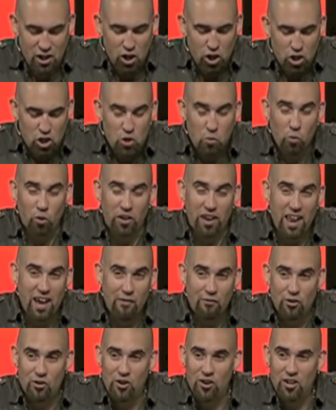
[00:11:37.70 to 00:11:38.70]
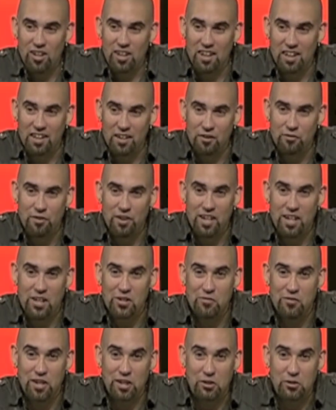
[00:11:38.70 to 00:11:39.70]
you will never live in
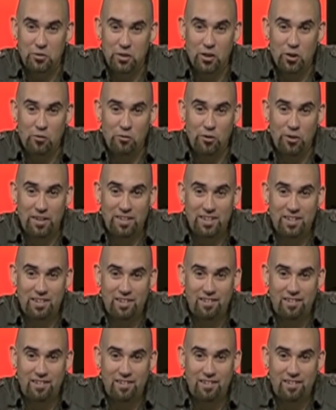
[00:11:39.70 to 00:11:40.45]
victory over it.